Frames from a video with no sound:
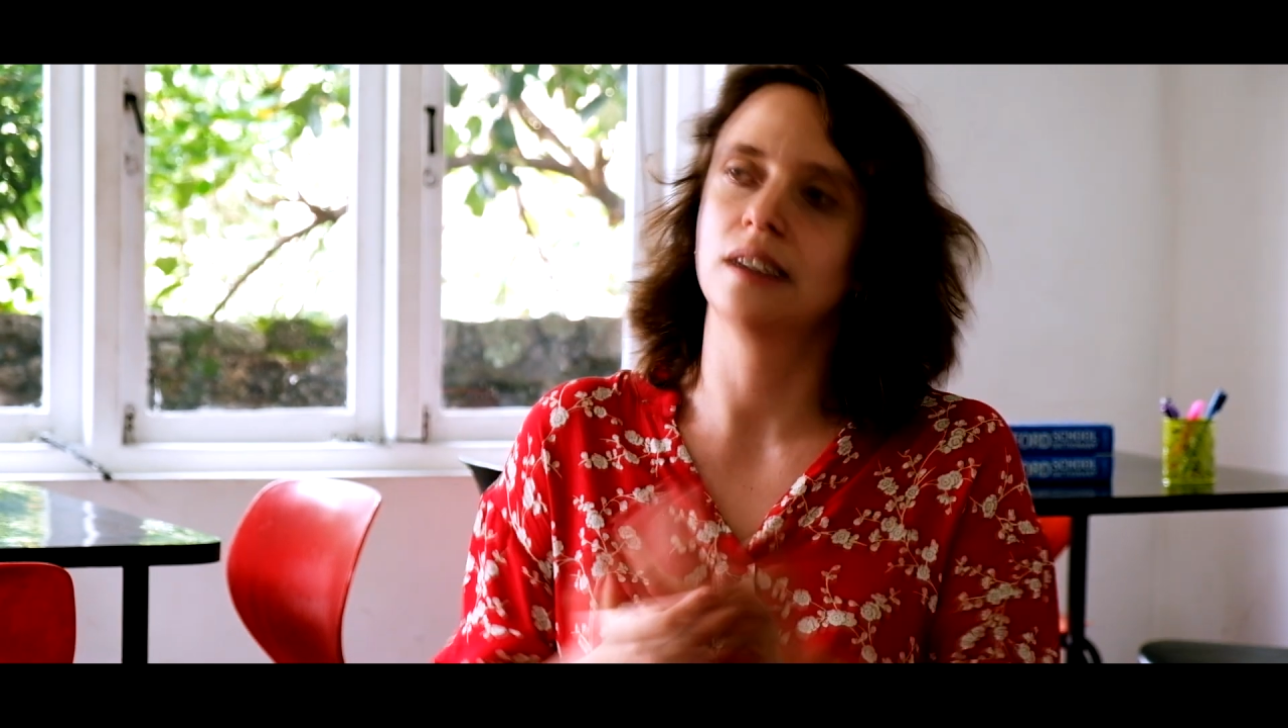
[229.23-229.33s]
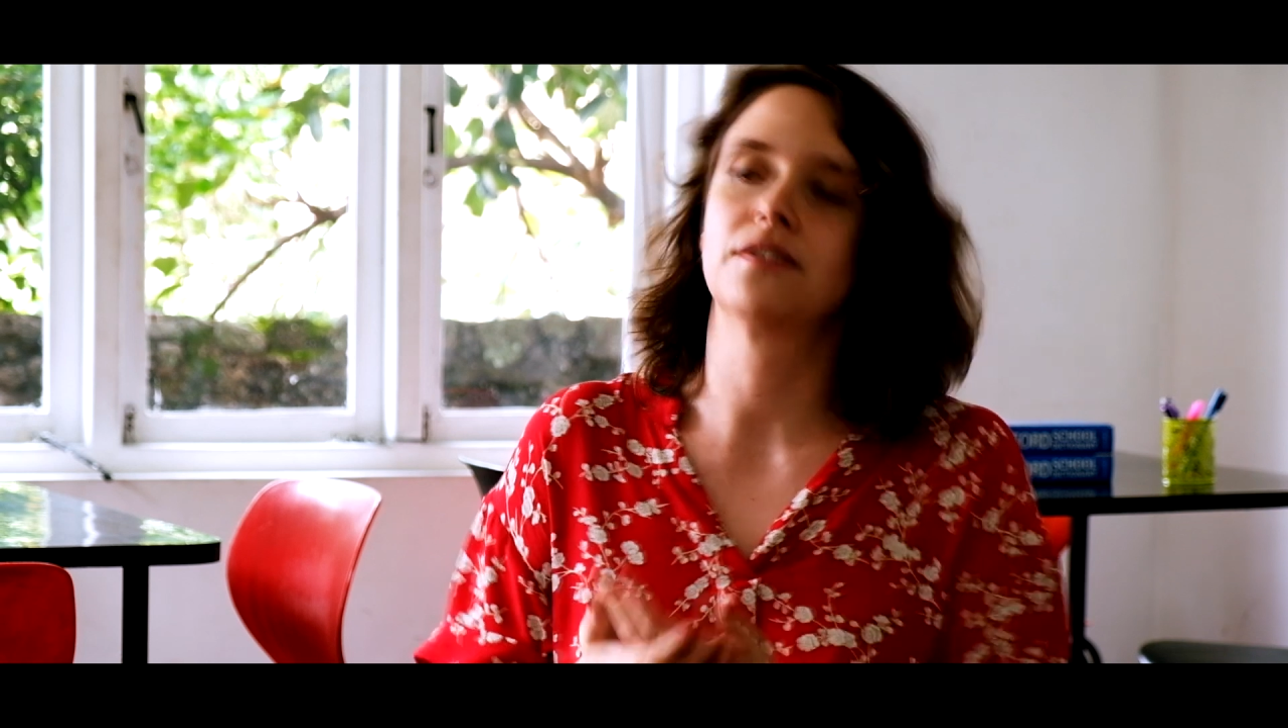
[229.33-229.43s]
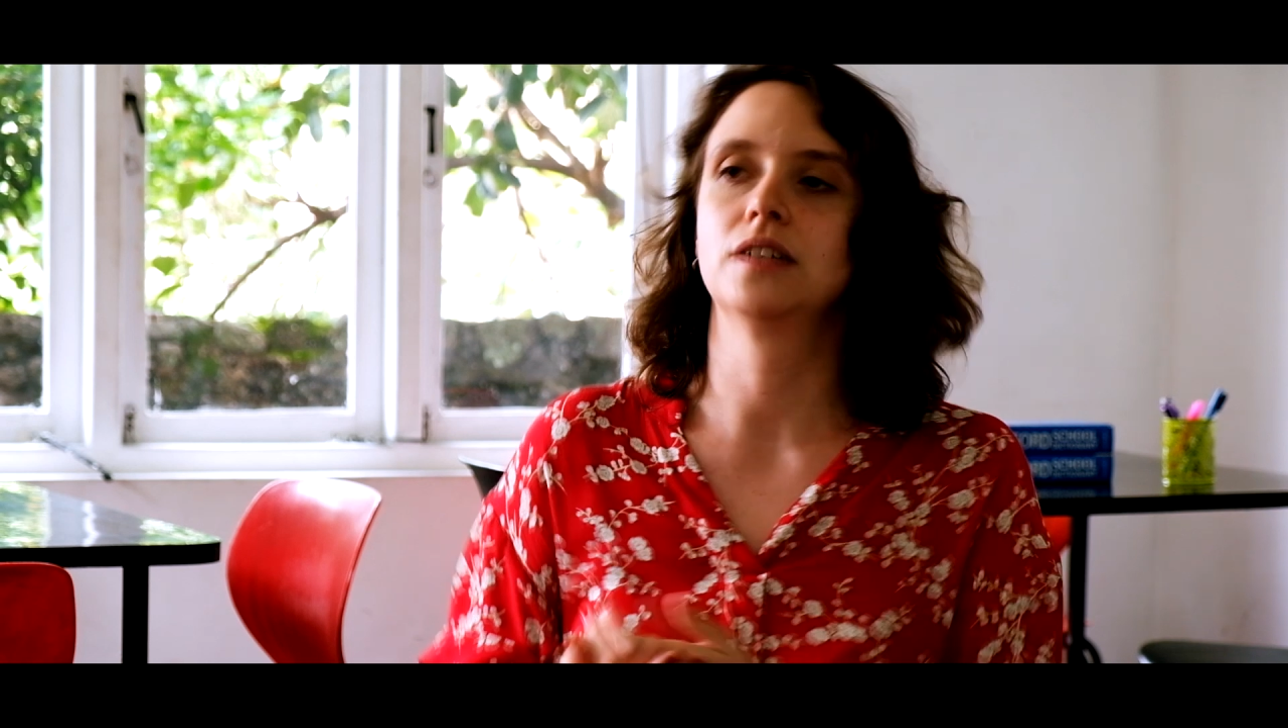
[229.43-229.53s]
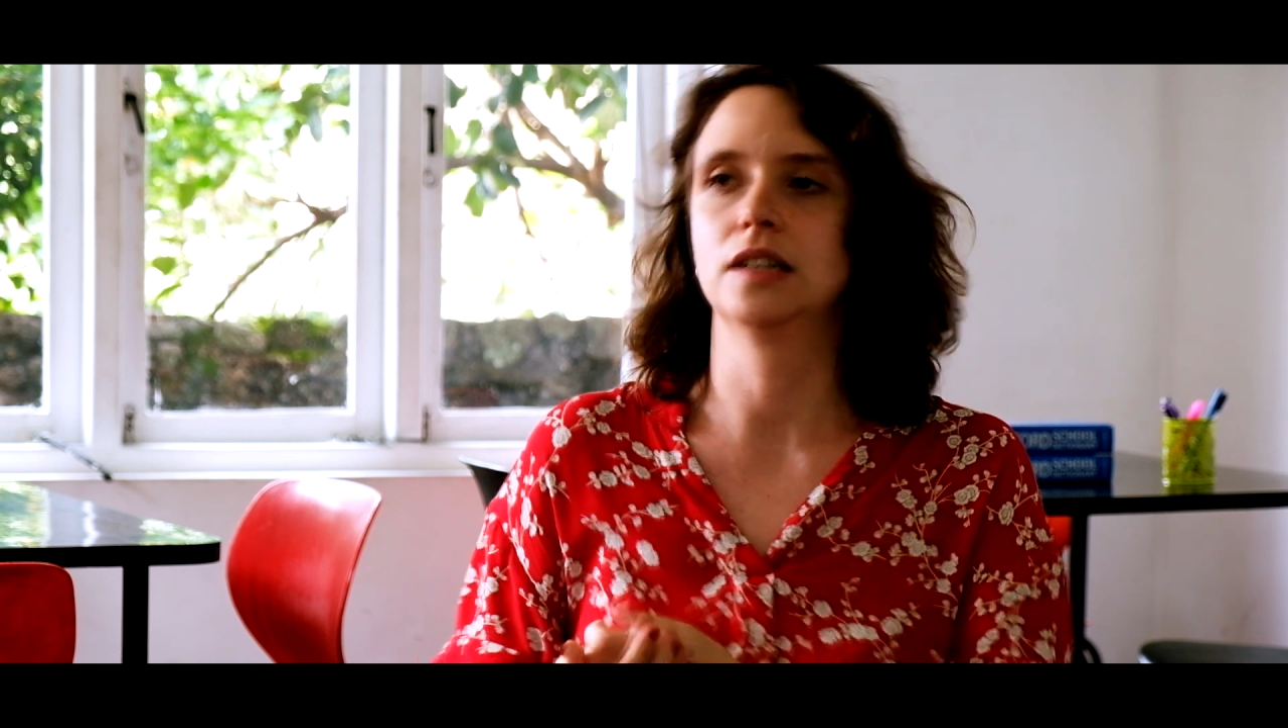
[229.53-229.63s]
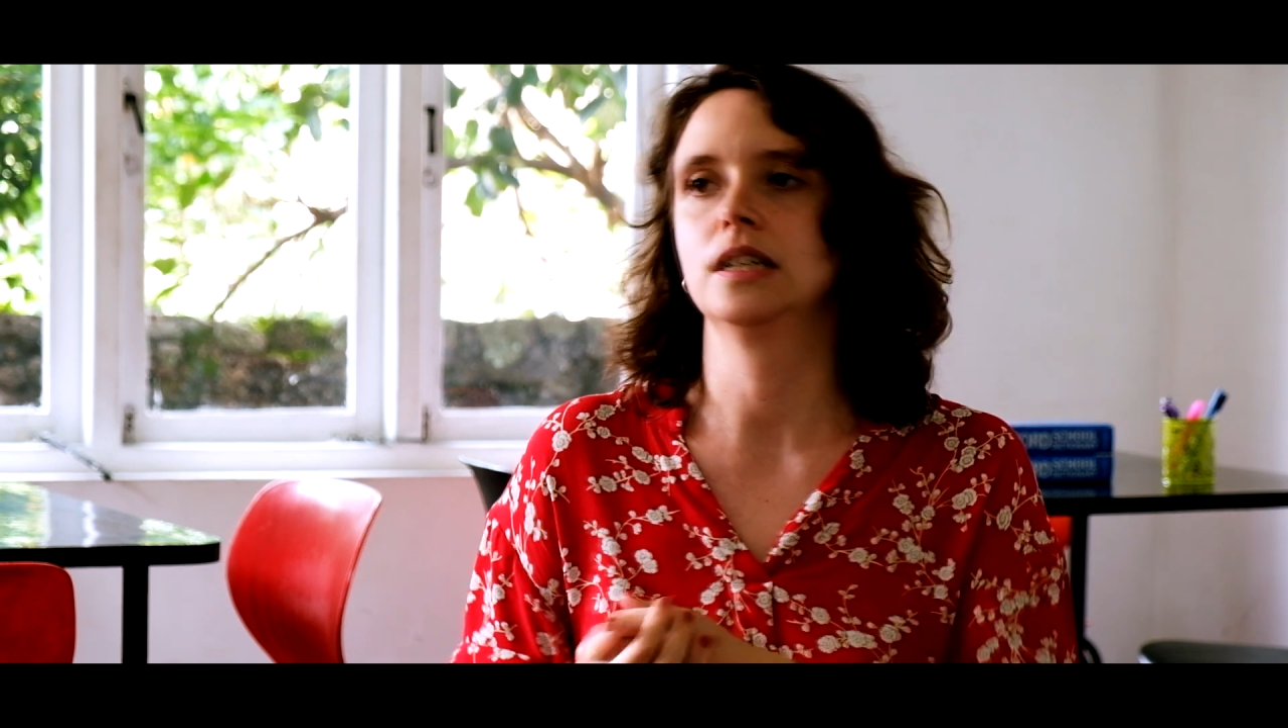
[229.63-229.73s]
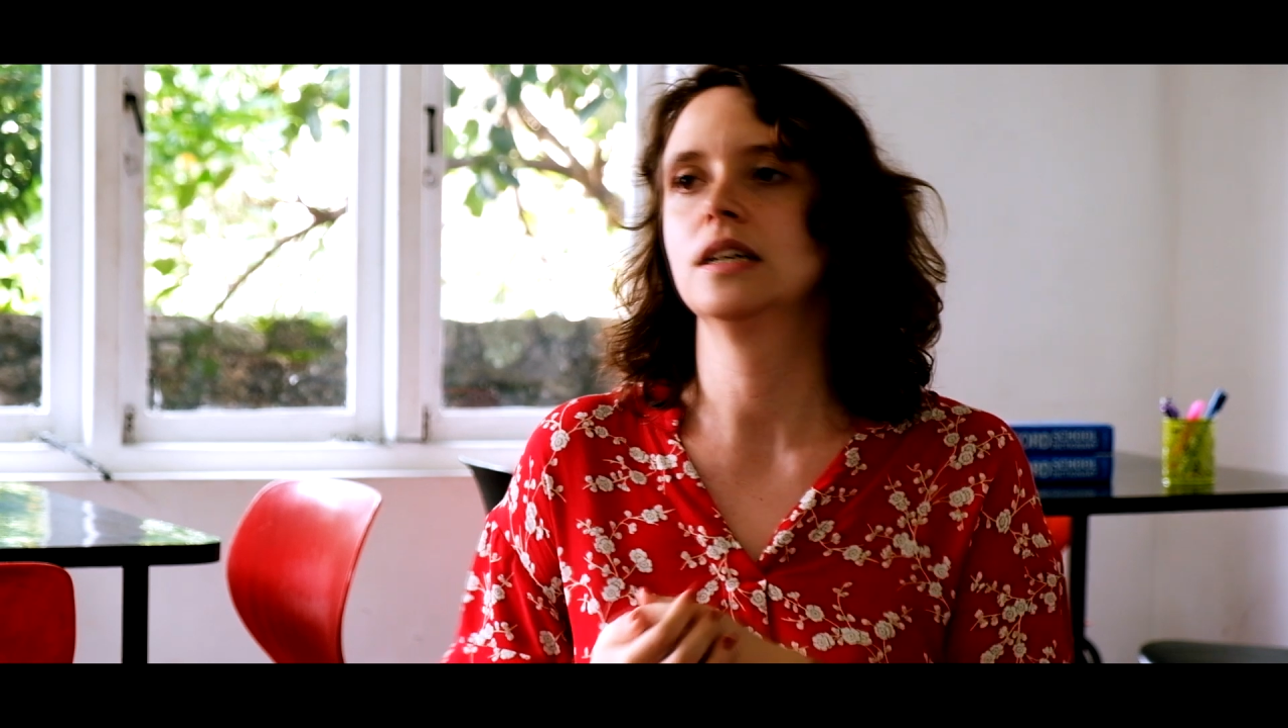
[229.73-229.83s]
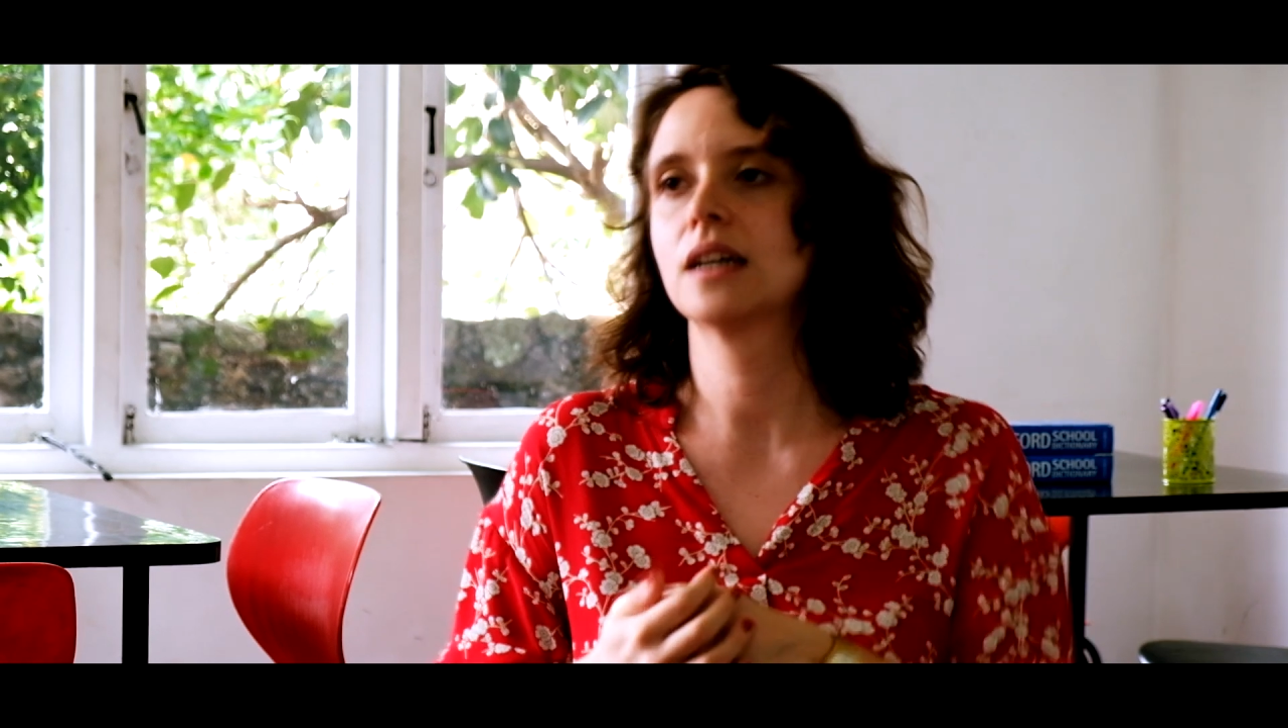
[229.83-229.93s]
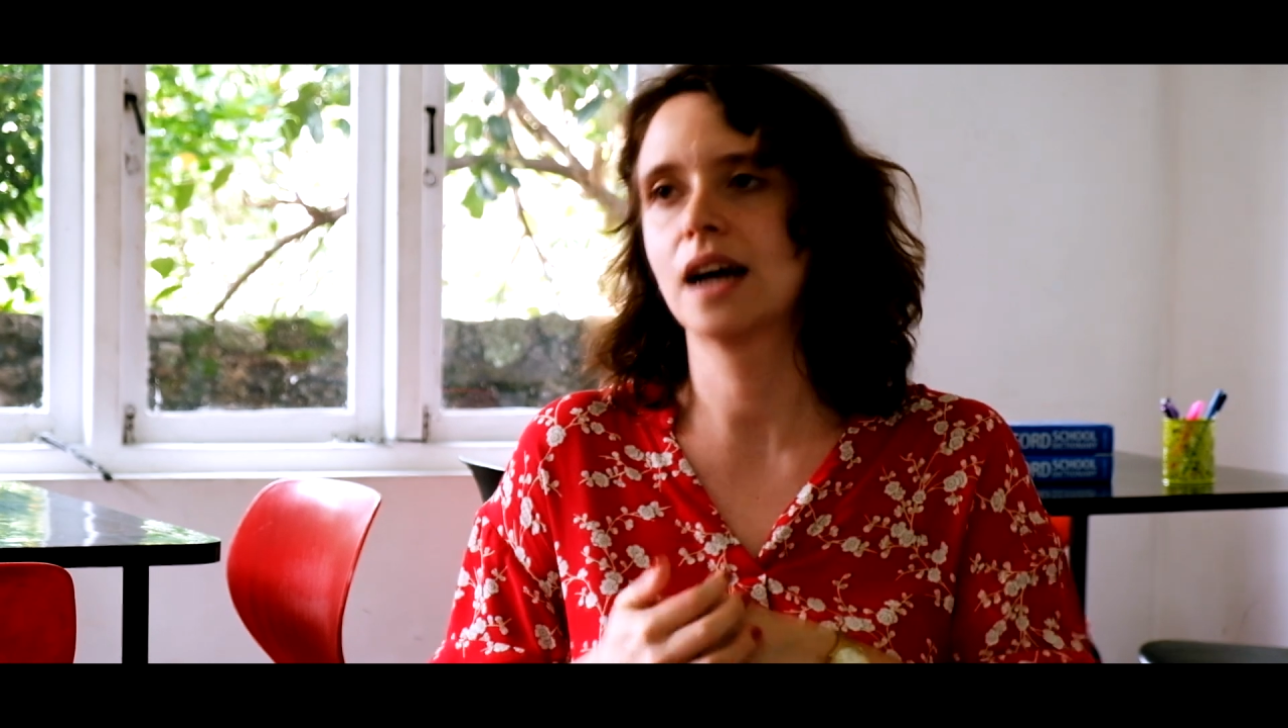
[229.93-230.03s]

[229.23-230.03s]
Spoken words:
definitely